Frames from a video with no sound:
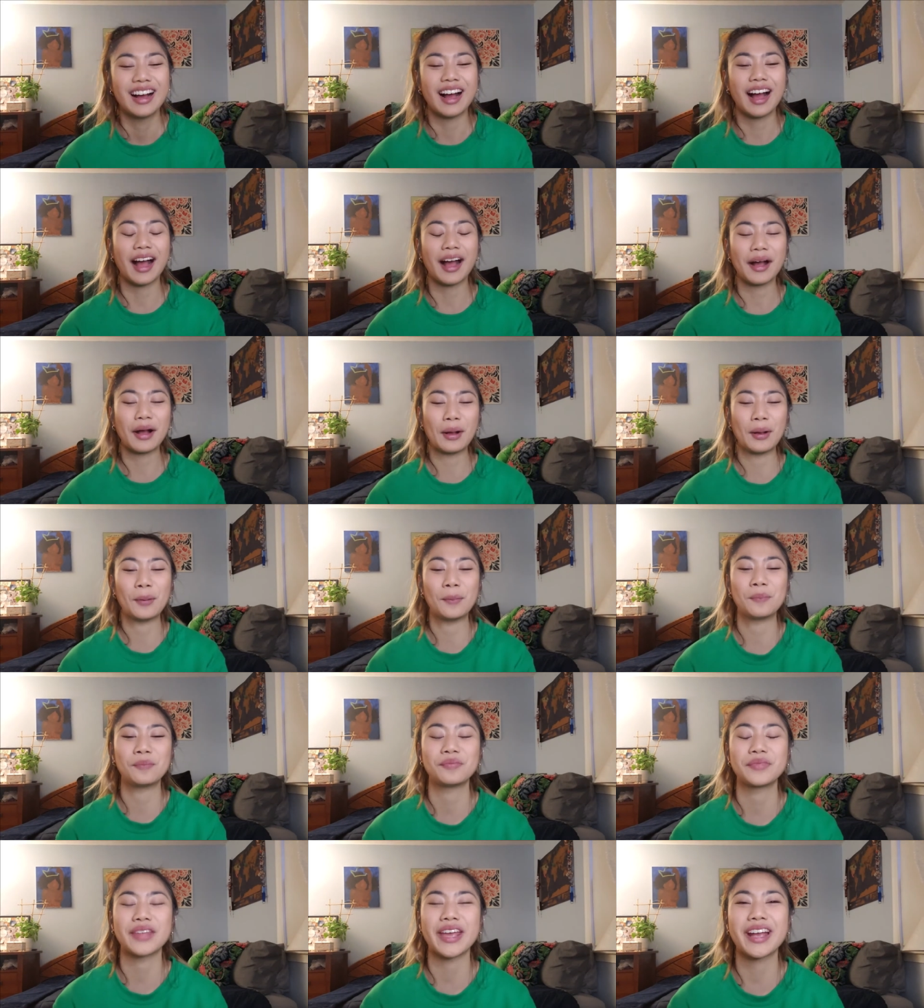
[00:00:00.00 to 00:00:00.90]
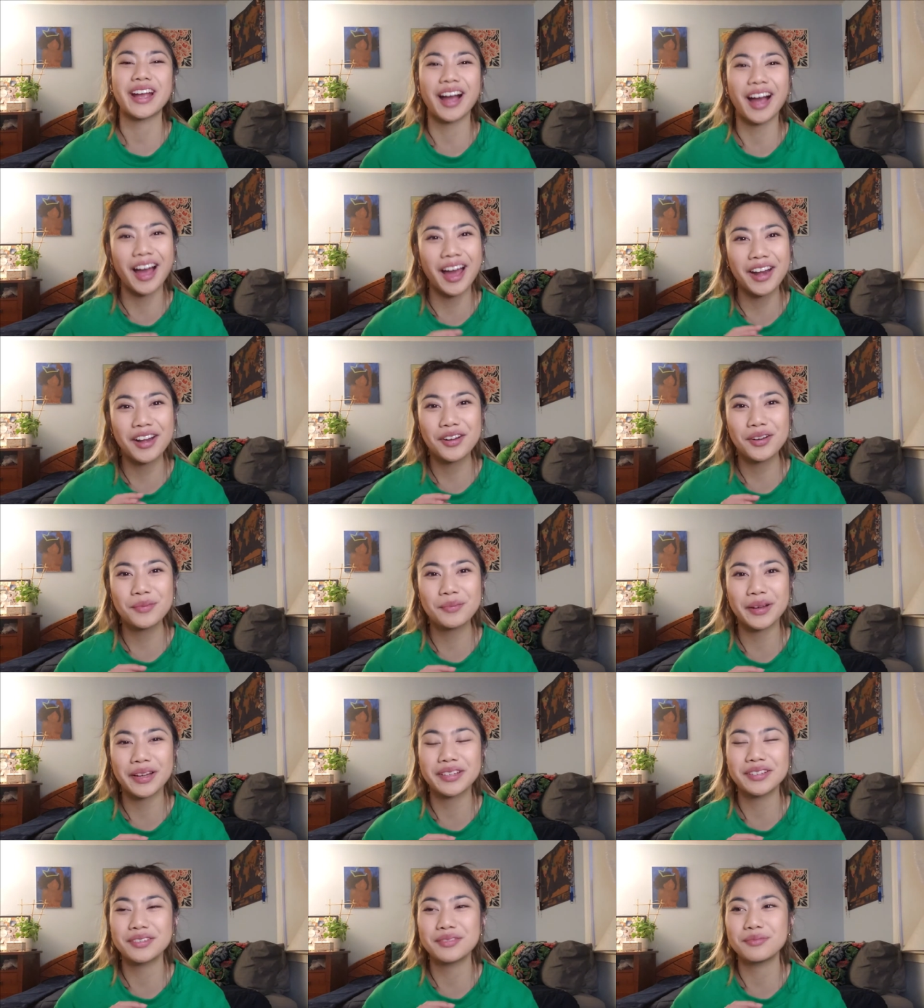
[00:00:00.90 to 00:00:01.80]
Um, it kind of
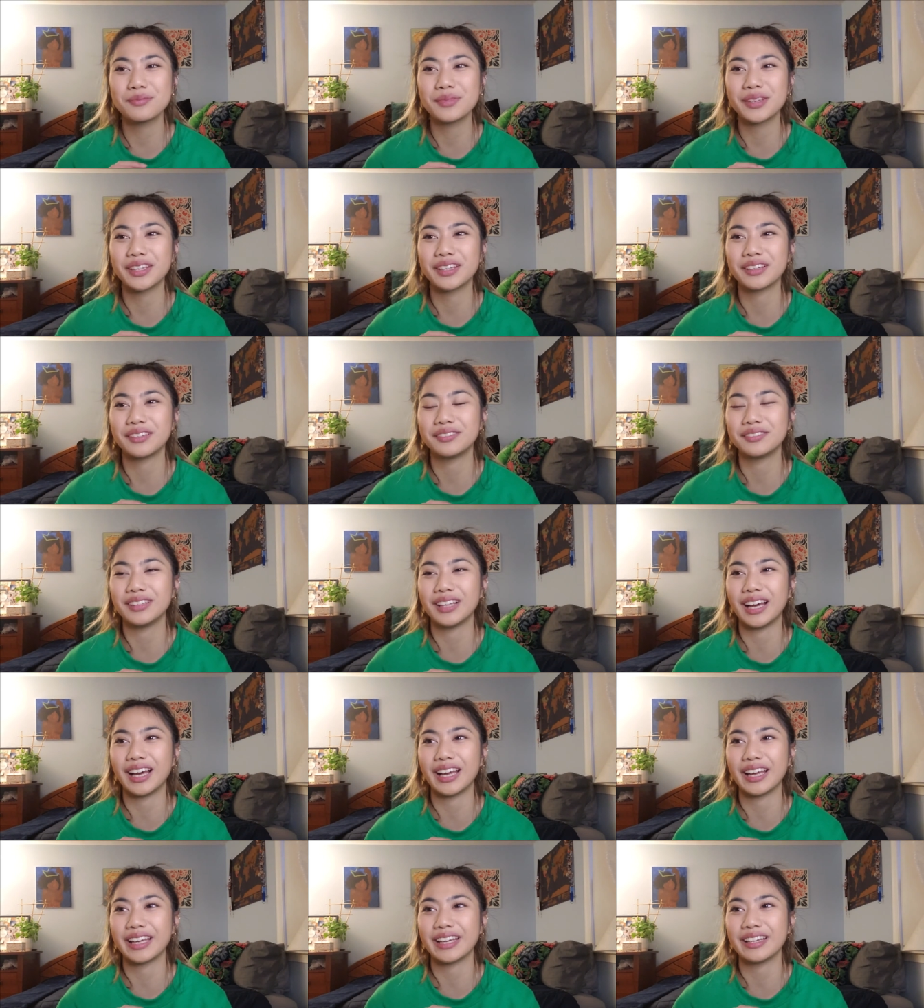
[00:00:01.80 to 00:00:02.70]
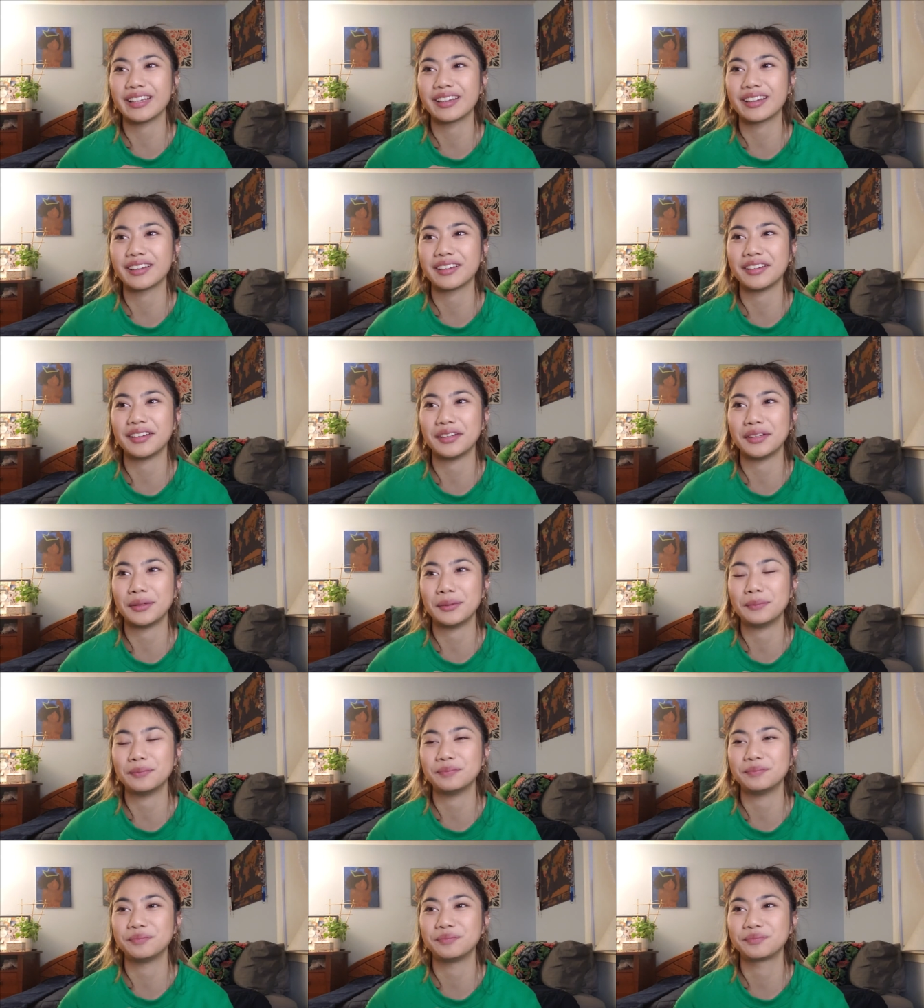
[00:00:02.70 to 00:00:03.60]
reminded me of like
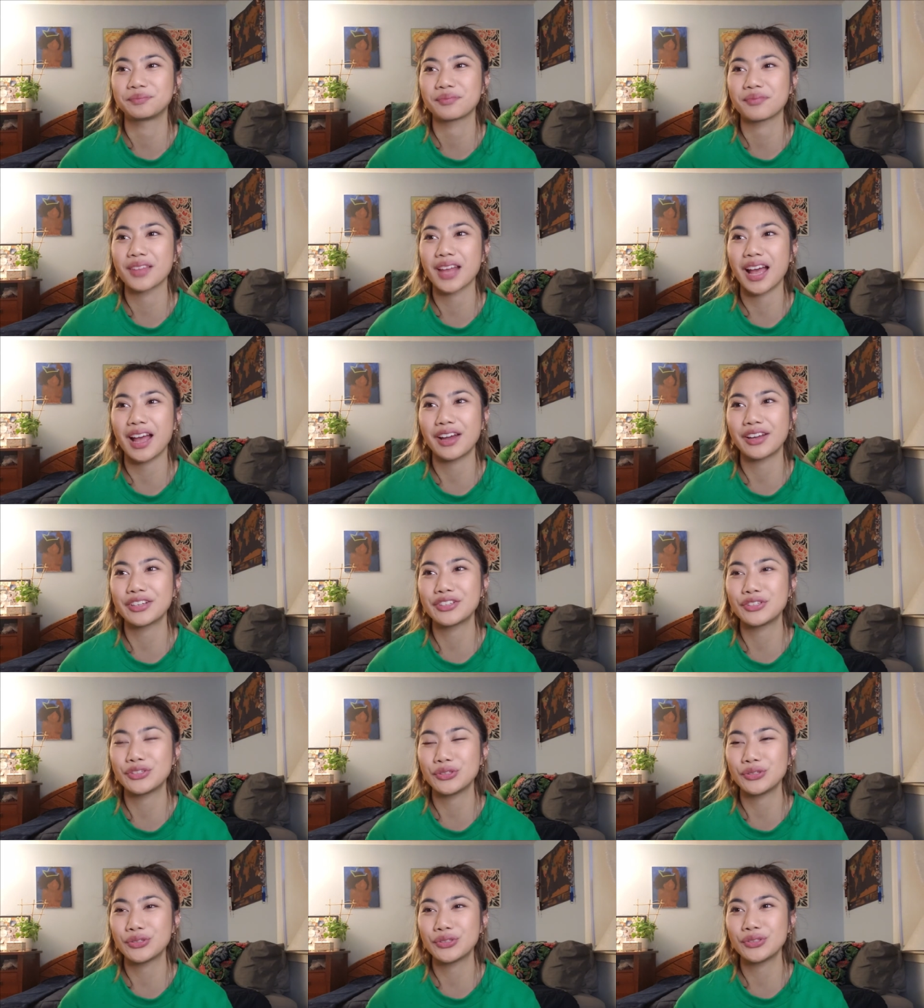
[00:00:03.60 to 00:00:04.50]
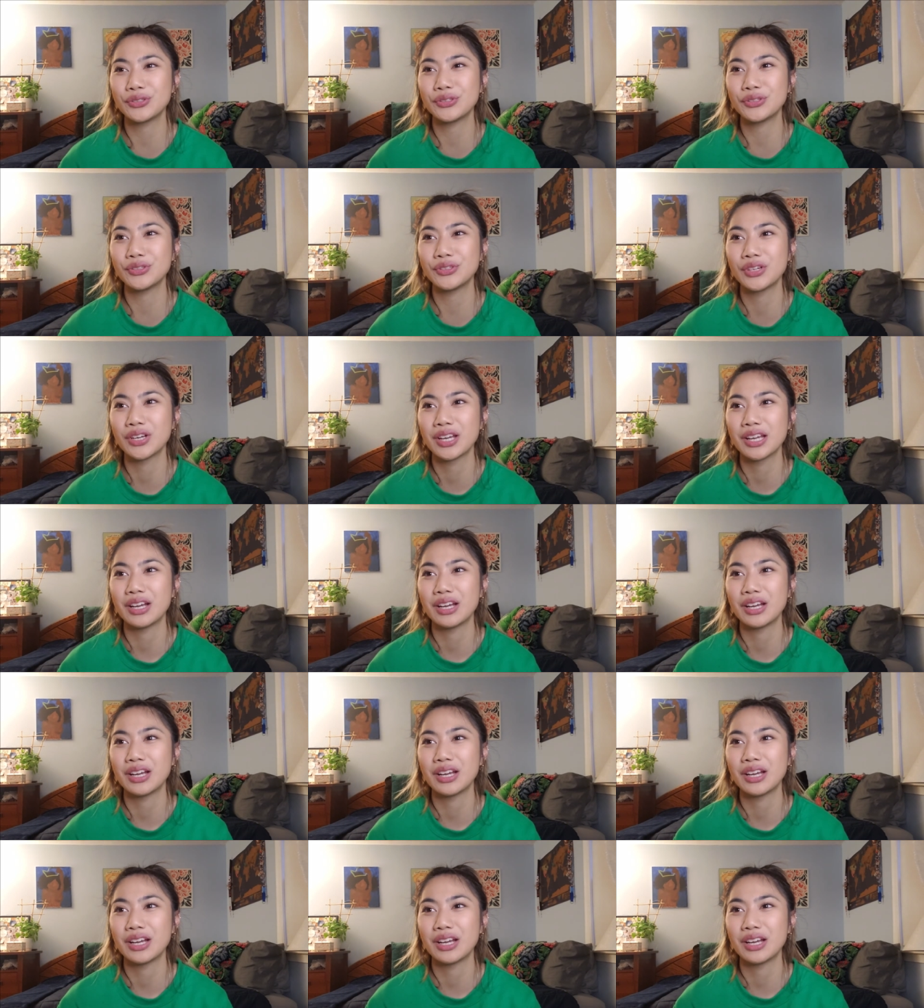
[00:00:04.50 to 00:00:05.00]
um, Harajuku